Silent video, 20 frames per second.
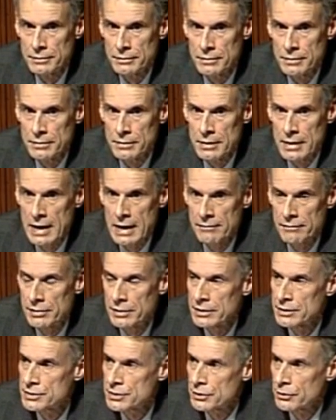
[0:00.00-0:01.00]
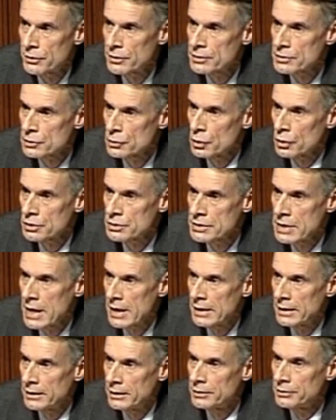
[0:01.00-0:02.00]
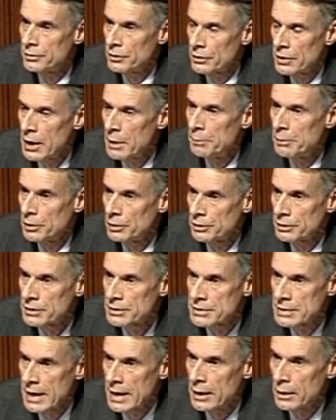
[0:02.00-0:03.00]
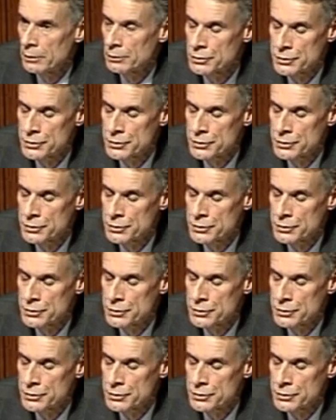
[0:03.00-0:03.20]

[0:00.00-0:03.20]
have any serious looks at it until that building's down.